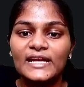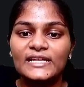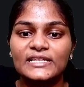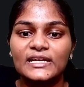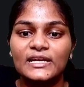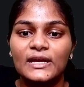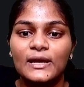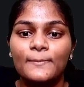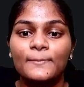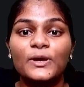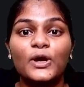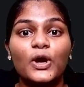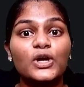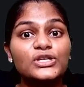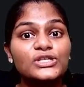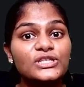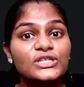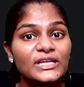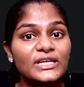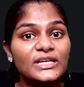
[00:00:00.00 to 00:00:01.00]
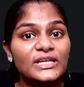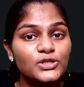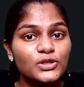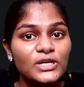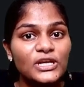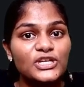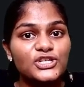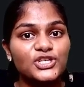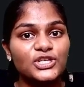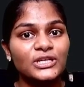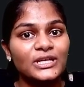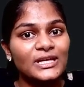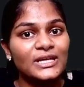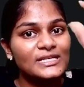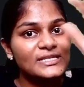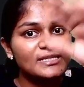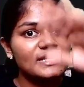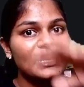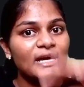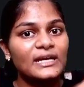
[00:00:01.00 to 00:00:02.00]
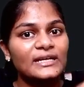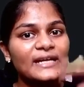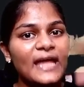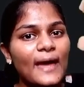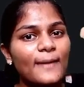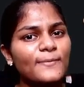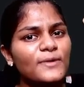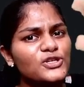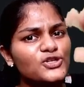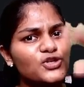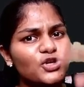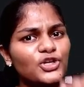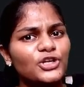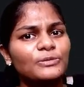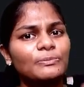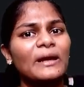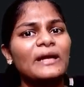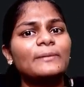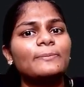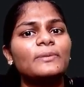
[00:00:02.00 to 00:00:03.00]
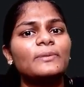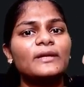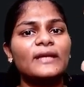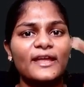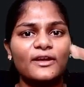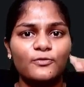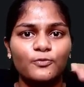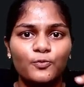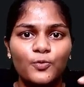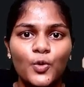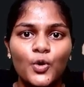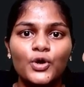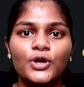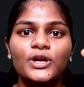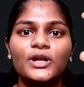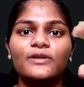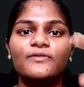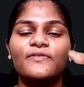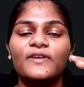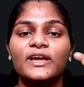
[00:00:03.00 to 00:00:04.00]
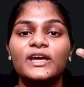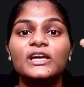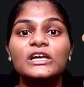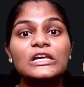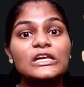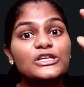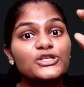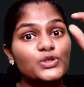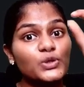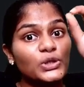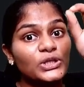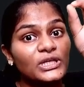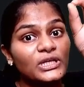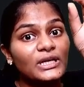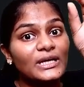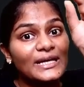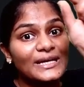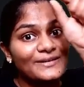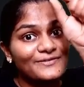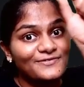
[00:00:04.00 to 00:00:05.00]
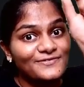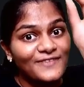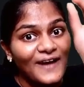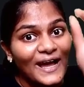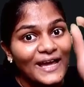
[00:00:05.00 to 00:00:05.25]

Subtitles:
Because the insulation is damaged or it might be like worn away, so the wire